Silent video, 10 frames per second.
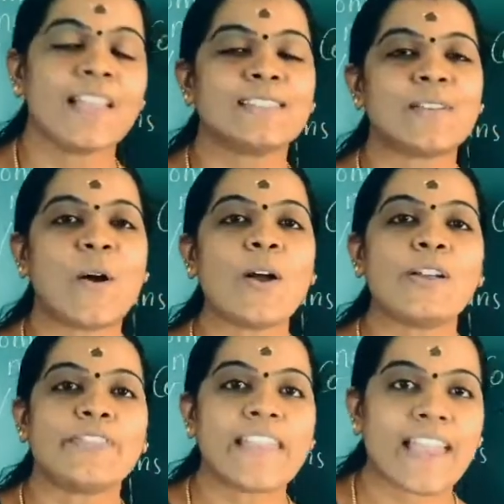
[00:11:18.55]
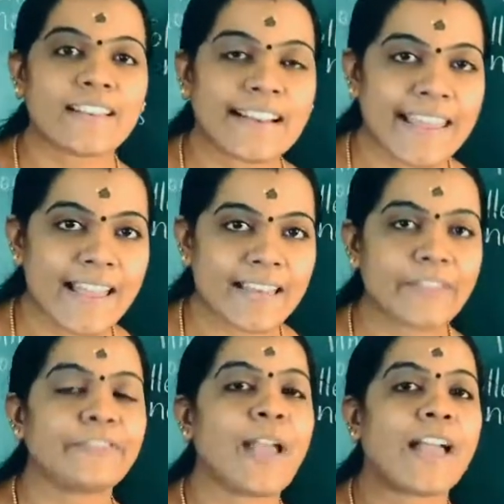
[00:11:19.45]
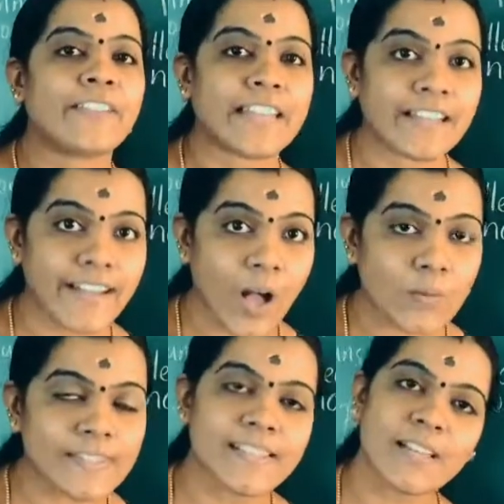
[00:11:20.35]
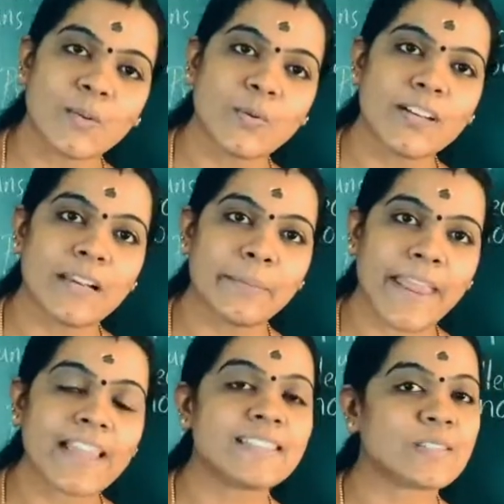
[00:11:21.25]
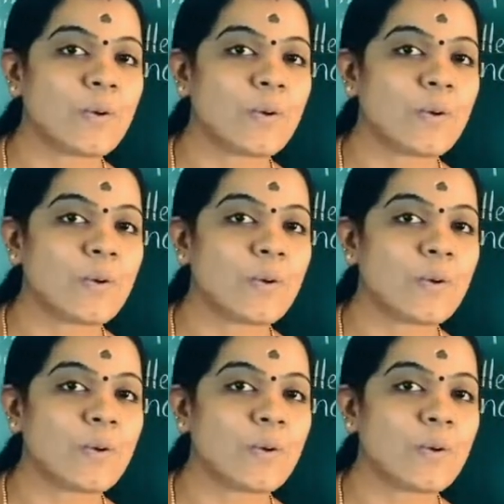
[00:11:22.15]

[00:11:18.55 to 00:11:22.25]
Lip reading: So we can clear if you have any doubts in the Google Meet.